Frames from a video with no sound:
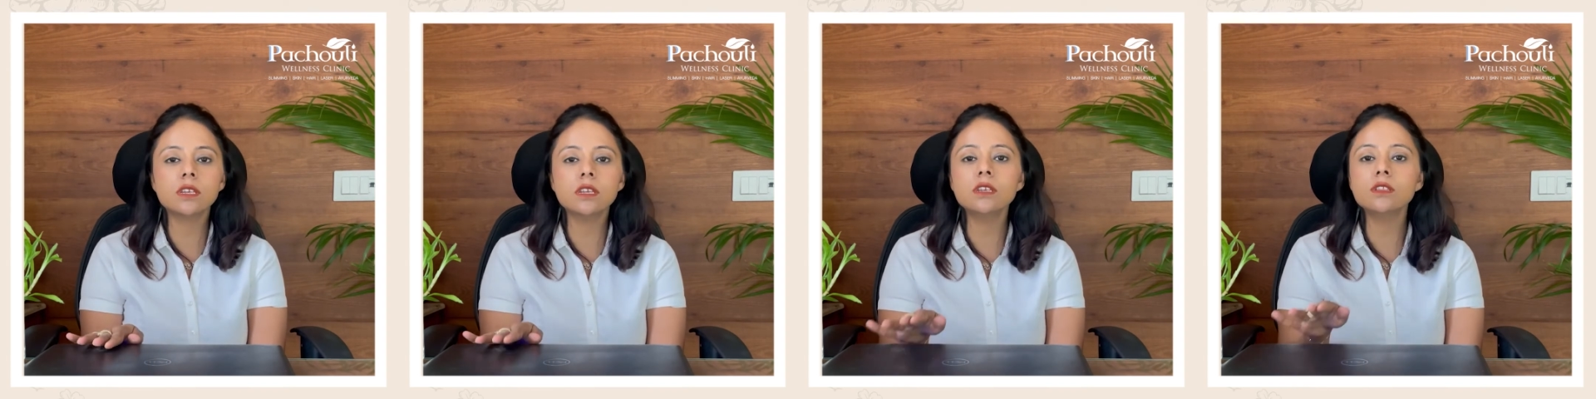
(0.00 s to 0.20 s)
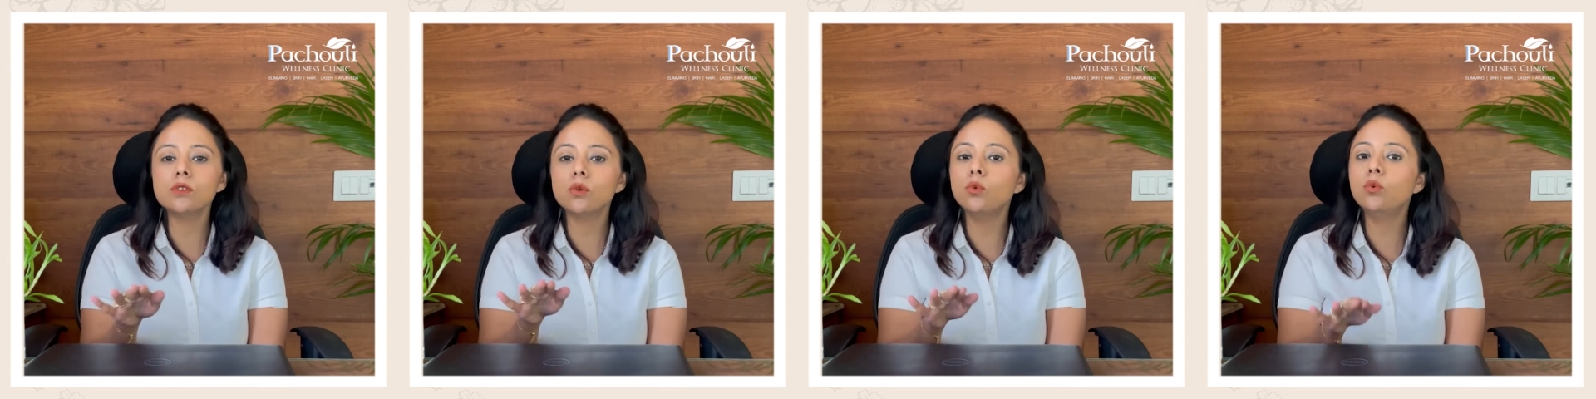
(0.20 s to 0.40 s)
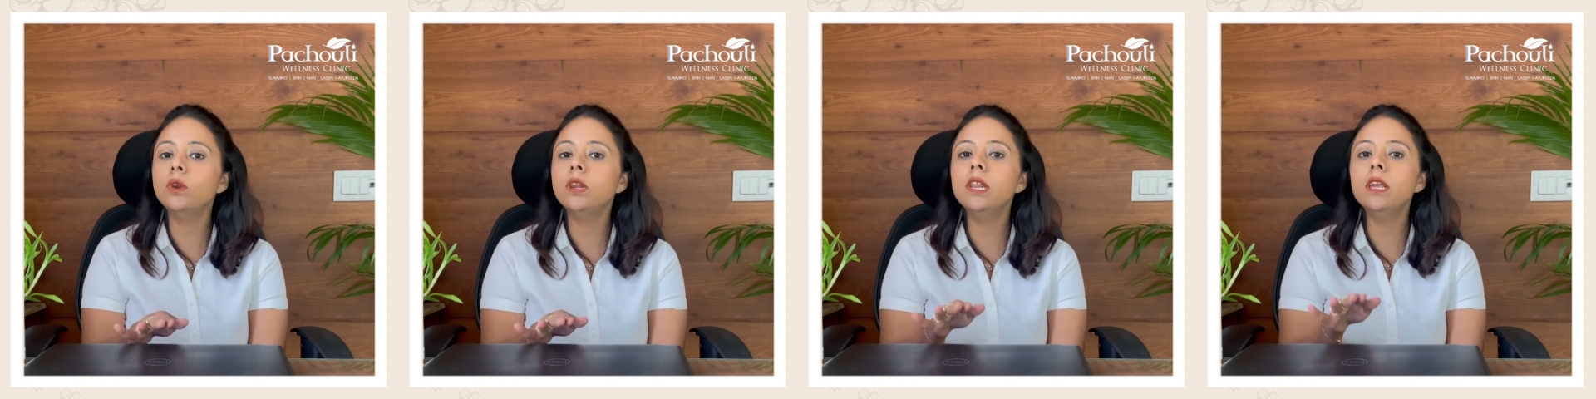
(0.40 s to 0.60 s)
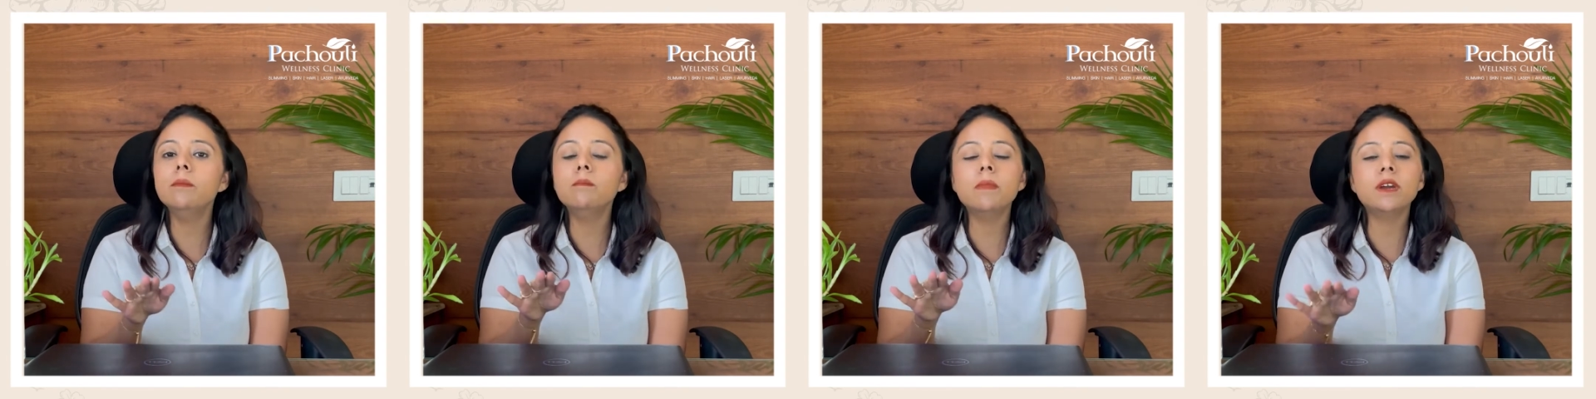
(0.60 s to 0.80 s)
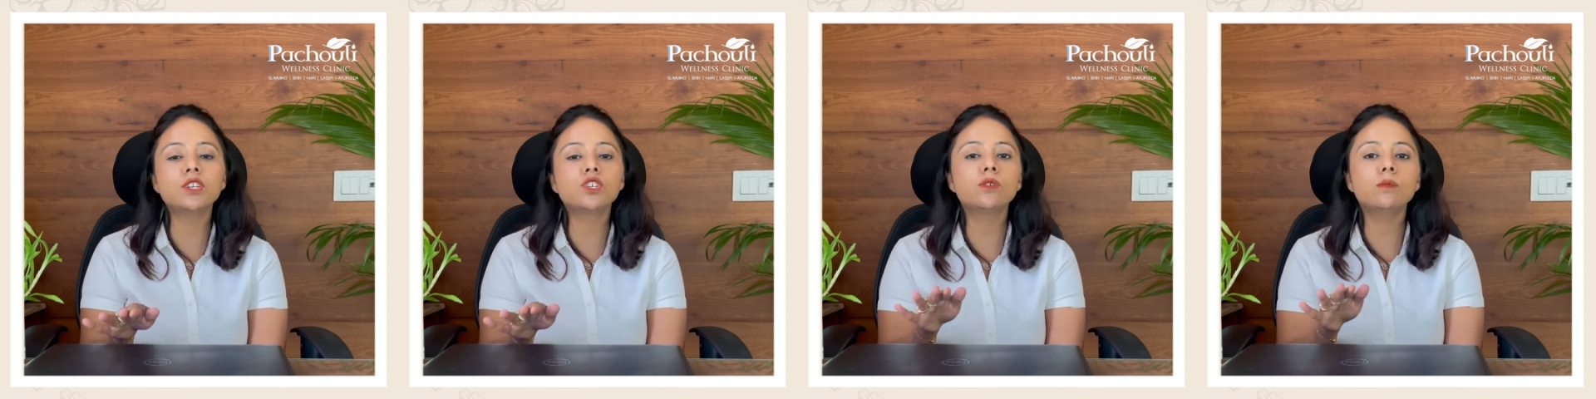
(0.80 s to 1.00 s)
is only
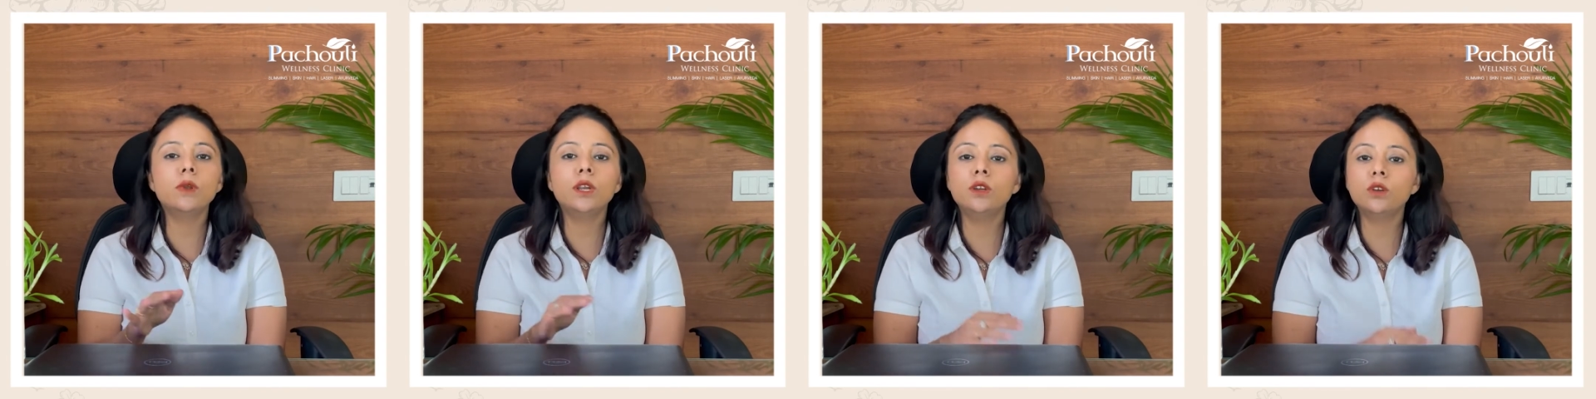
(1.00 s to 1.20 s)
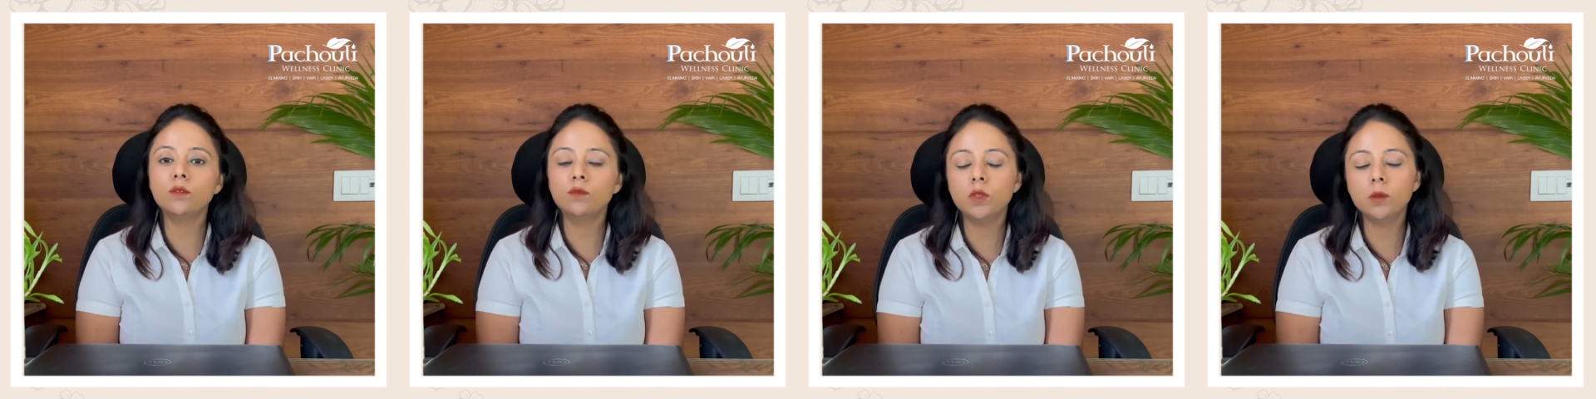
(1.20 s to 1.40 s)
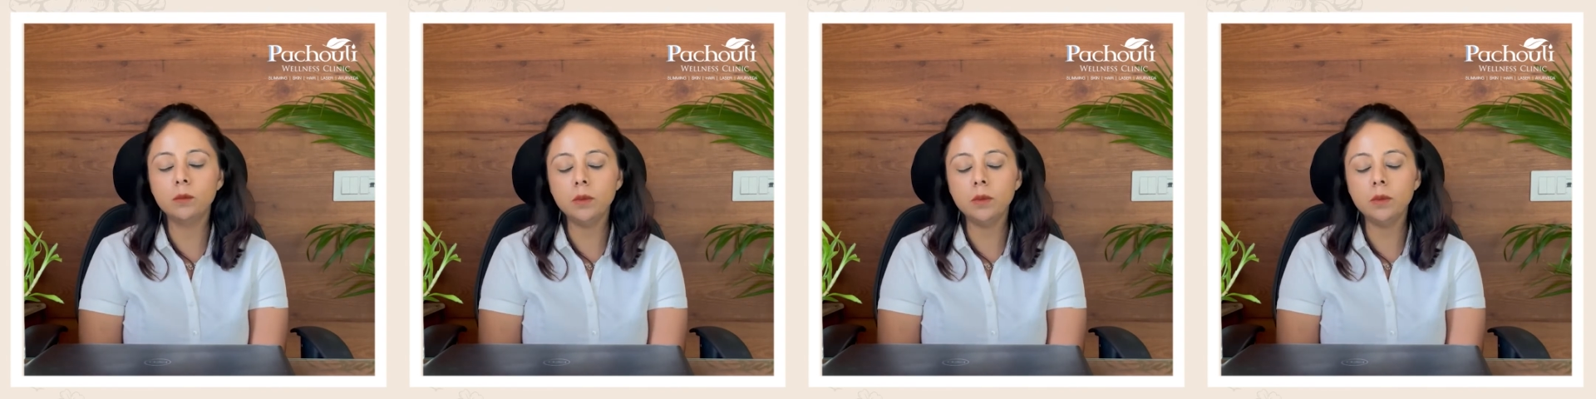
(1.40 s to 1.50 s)
measurement of the